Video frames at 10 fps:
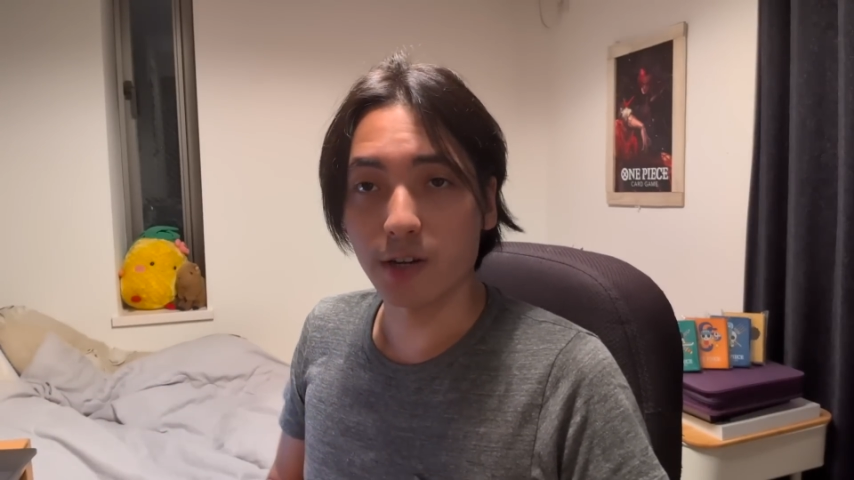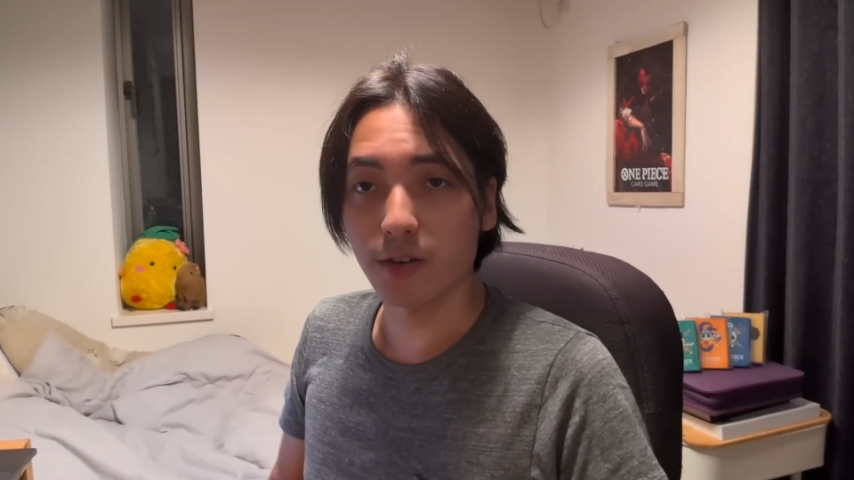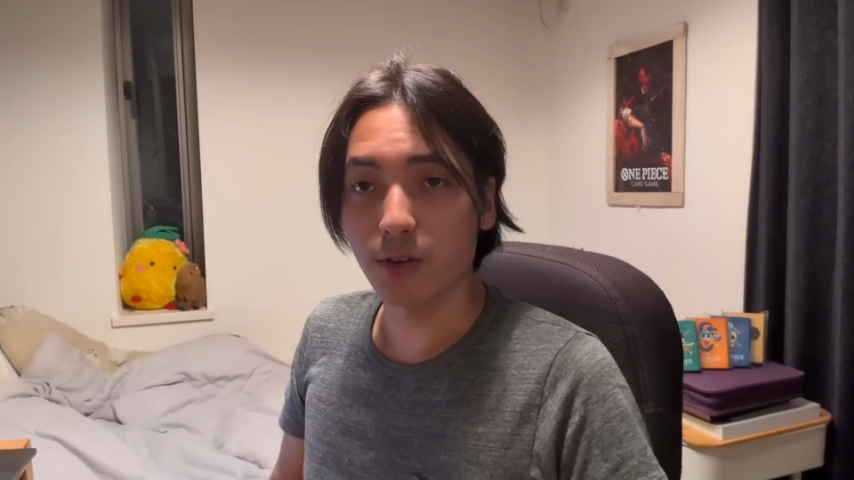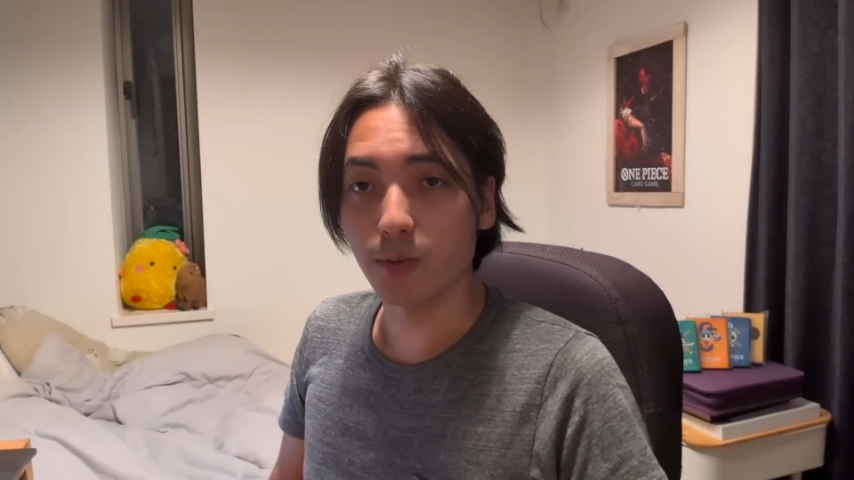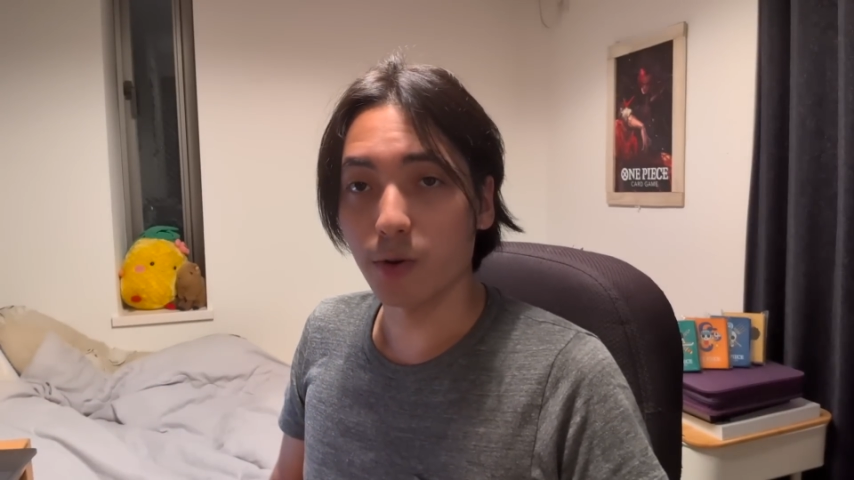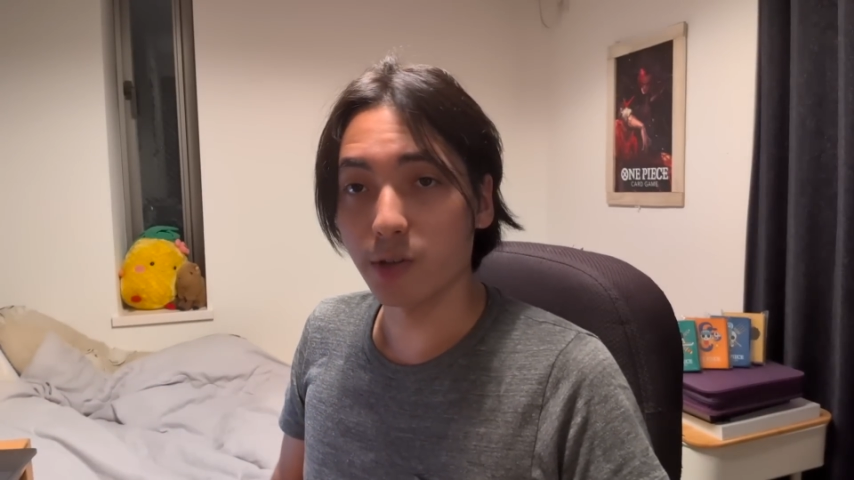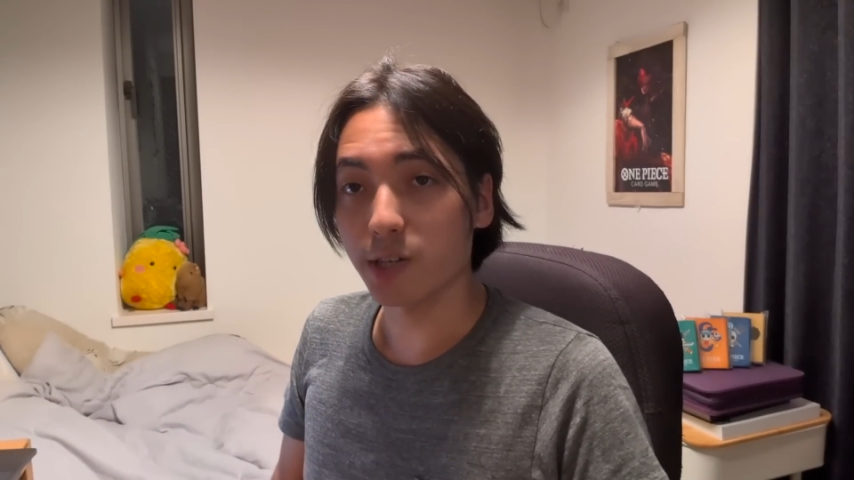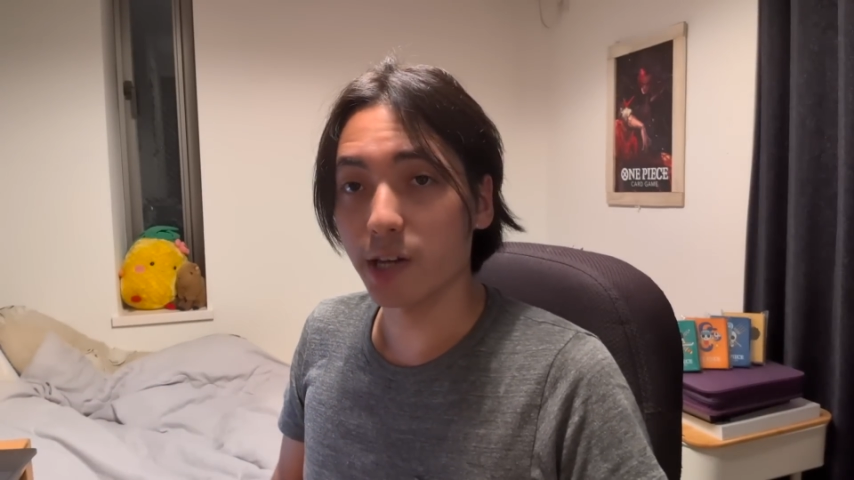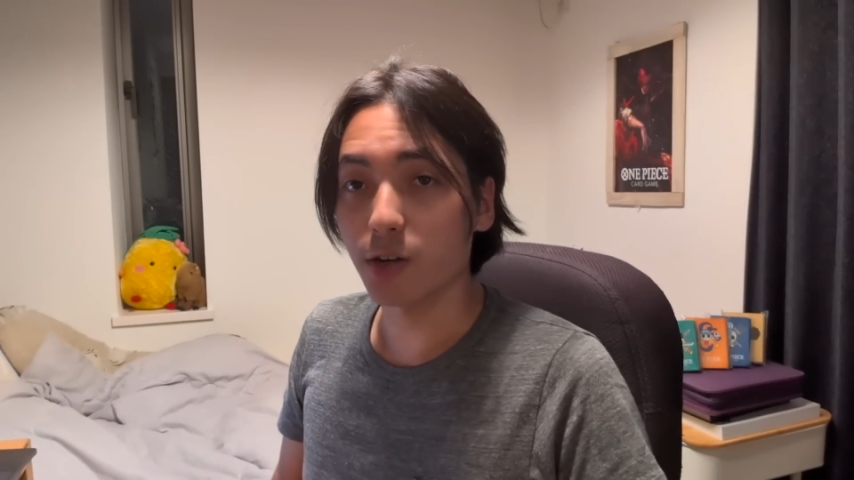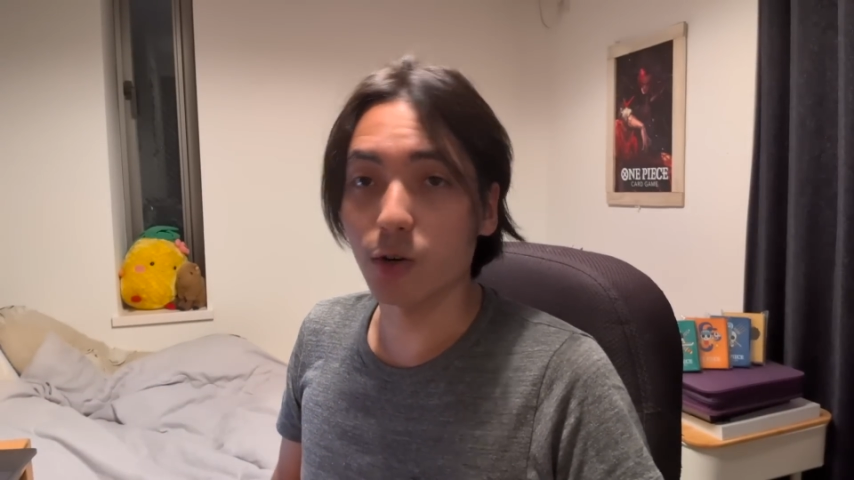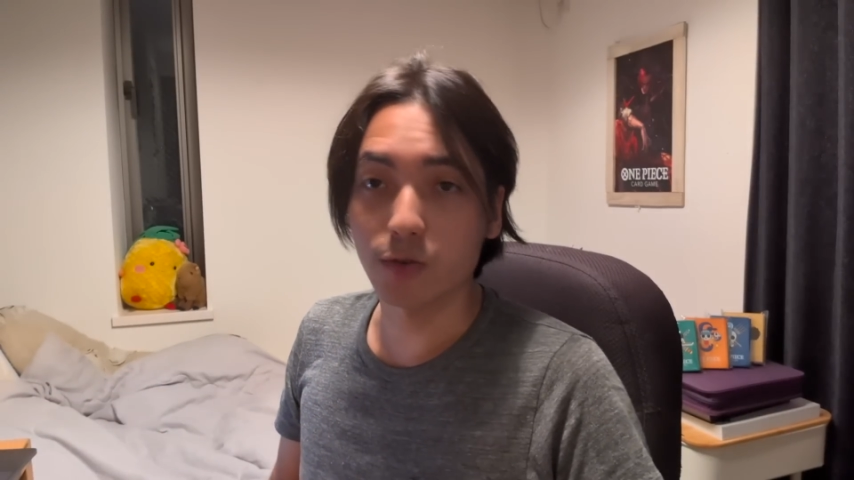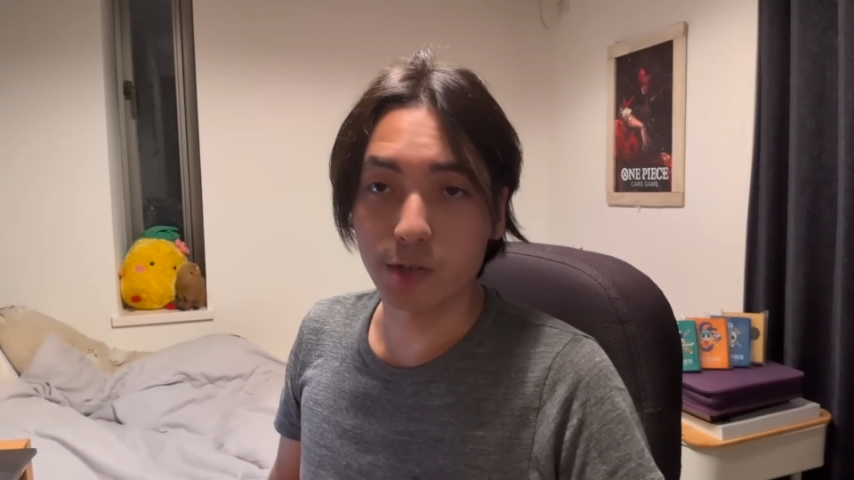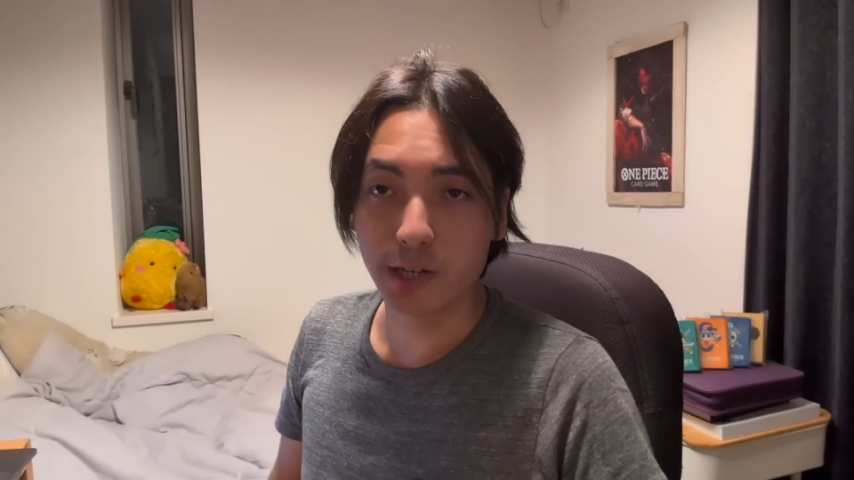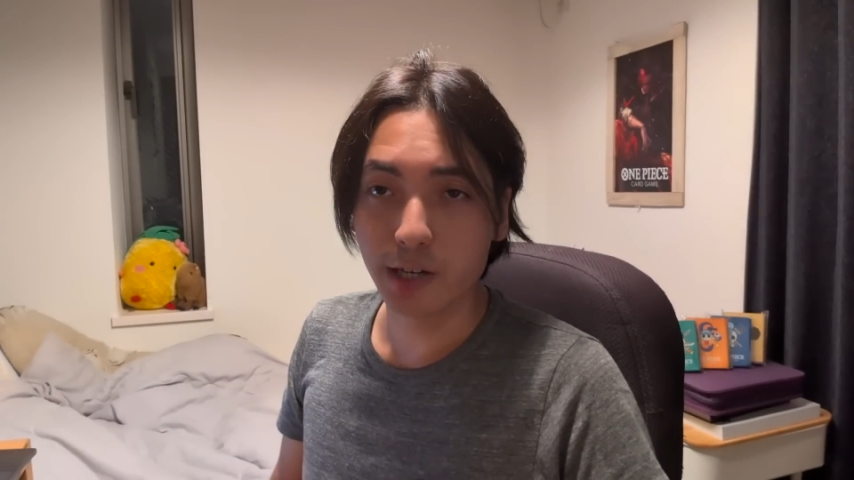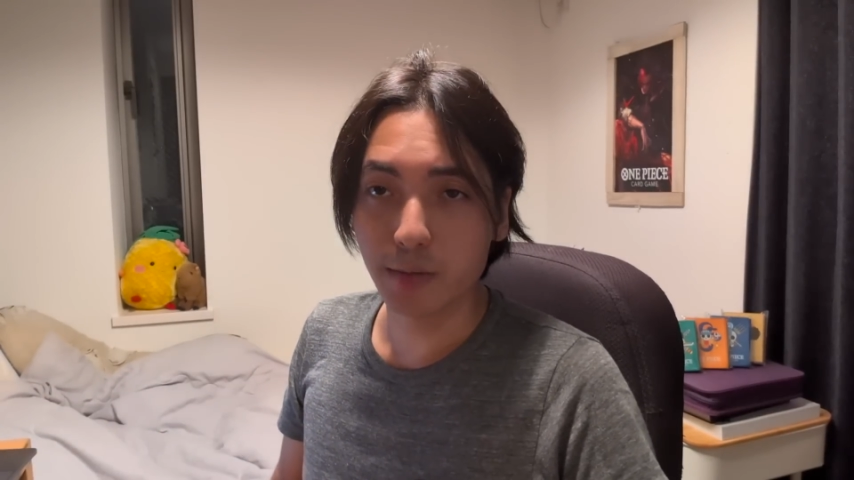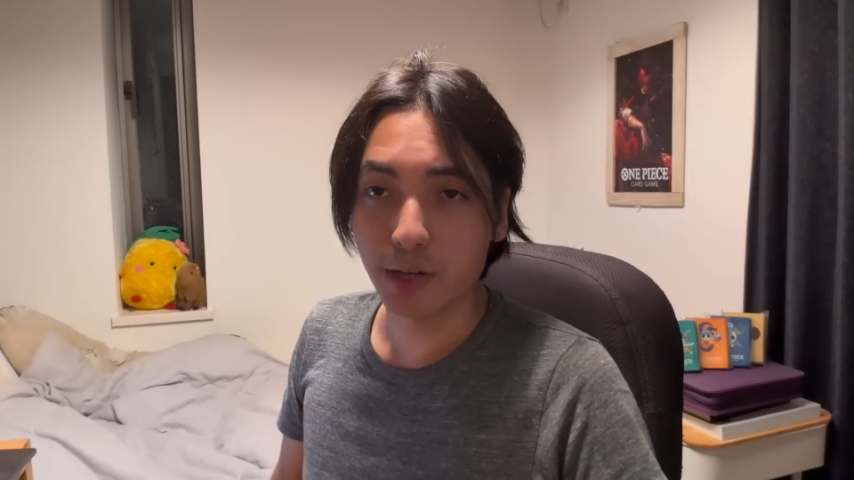of their opponent's hand over time.